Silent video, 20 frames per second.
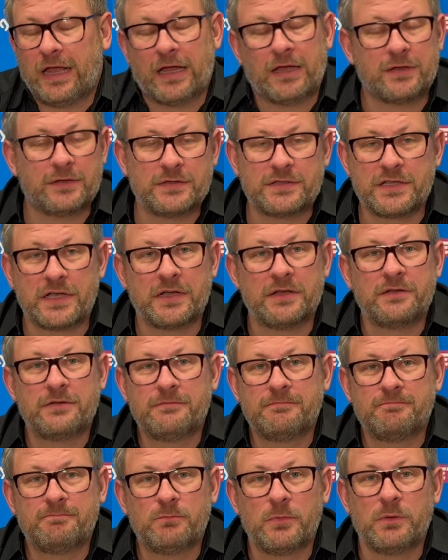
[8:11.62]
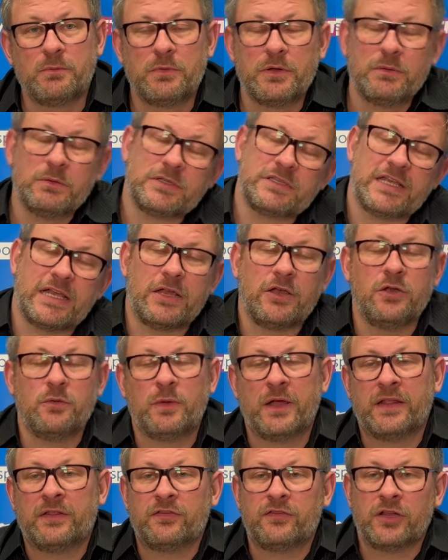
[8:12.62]
so we will see who
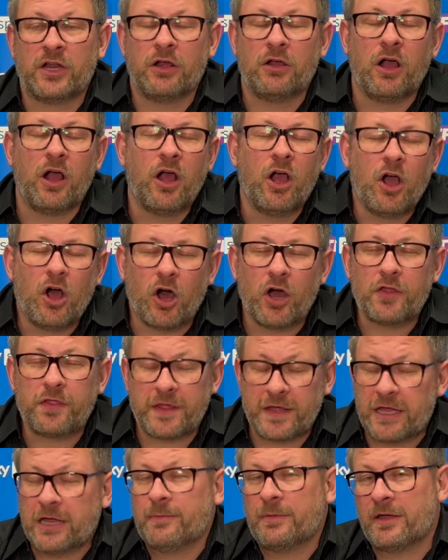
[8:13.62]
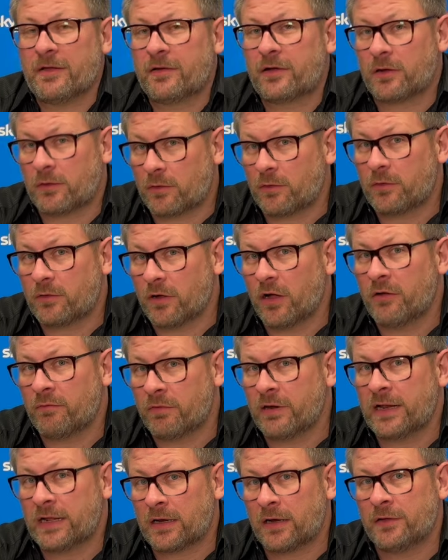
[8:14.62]
wins, you know. I think it'll be a
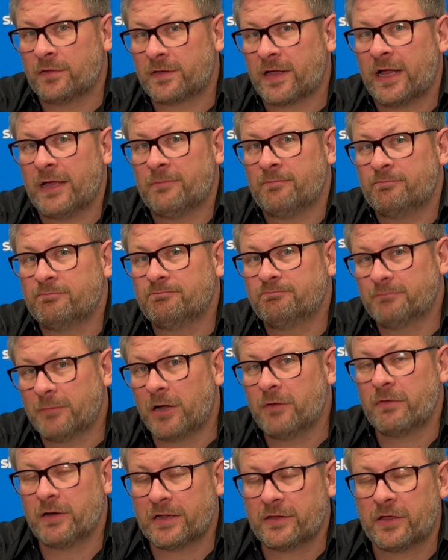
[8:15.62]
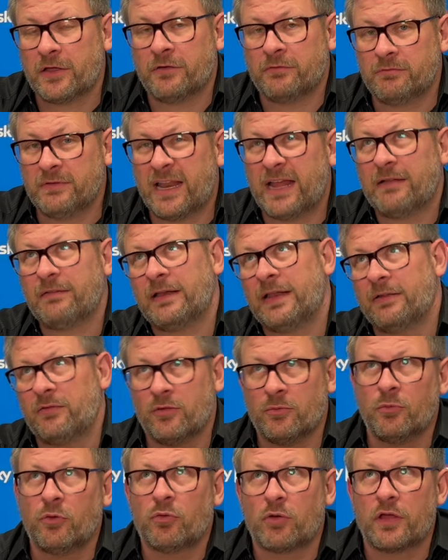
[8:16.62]
really close game. I really do.
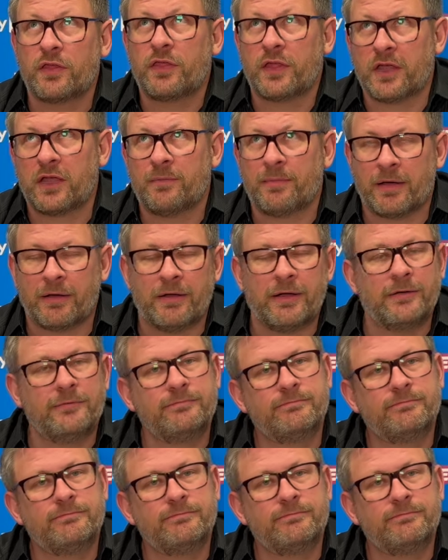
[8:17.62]
The more I think about it.